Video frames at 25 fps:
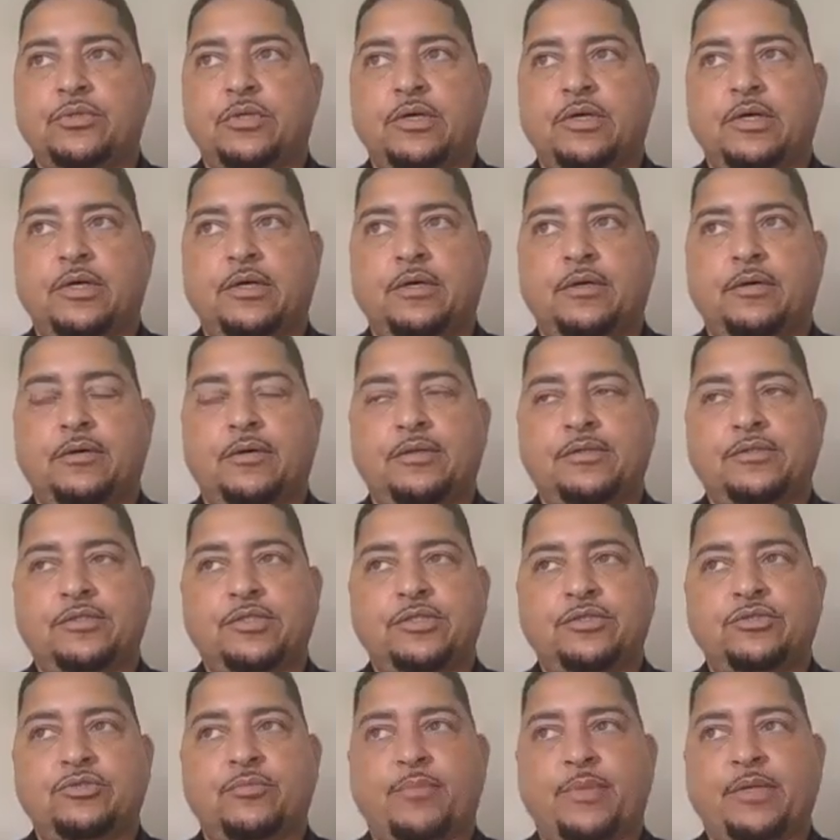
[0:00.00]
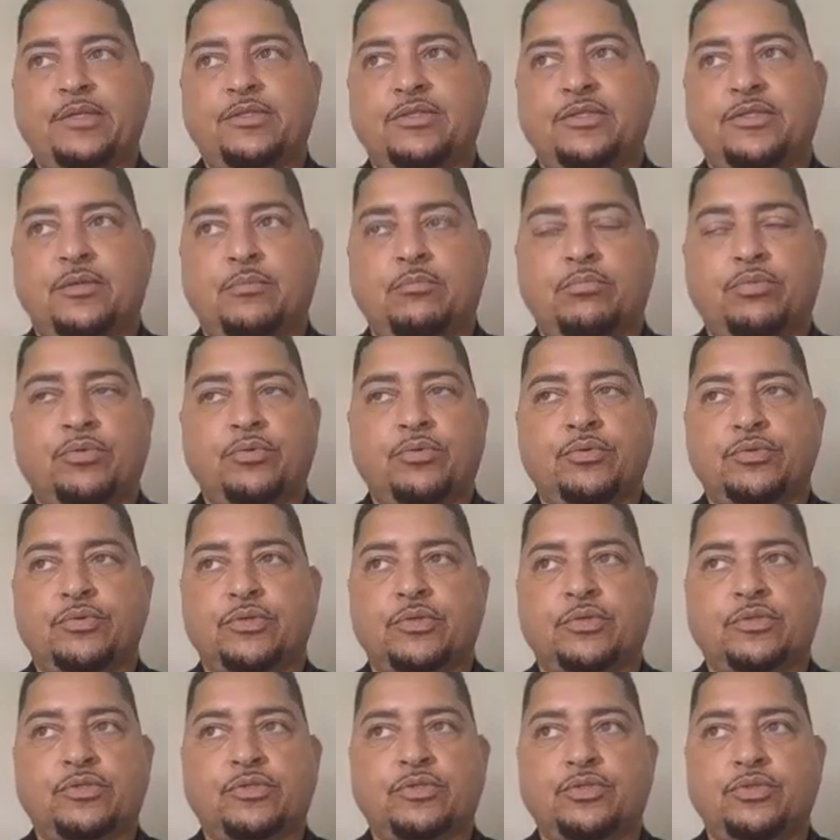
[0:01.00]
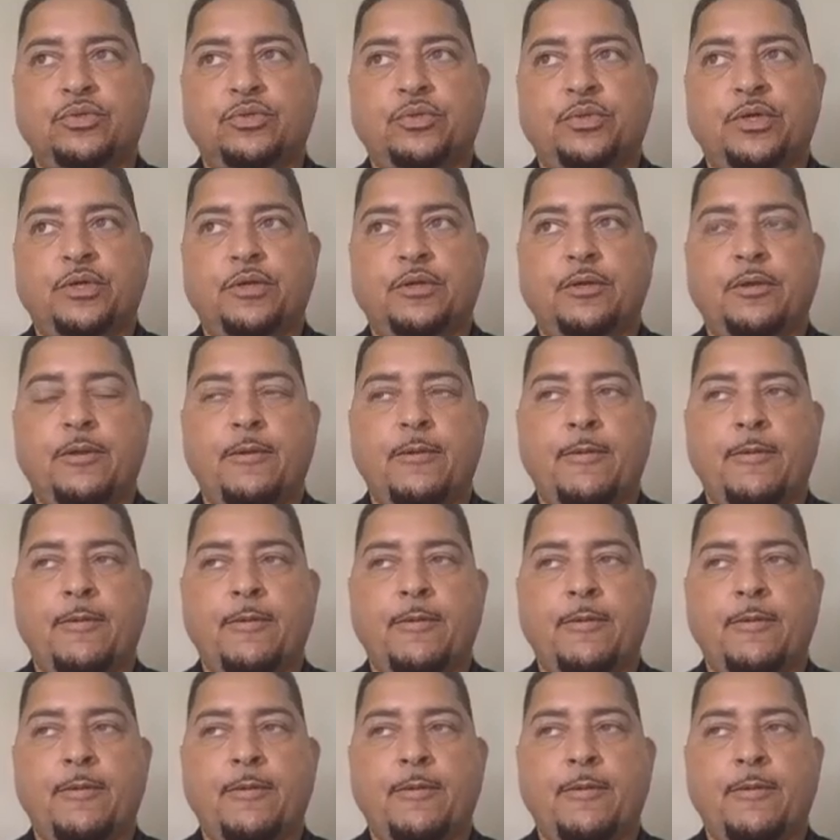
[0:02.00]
A teacher may see a bruise on a student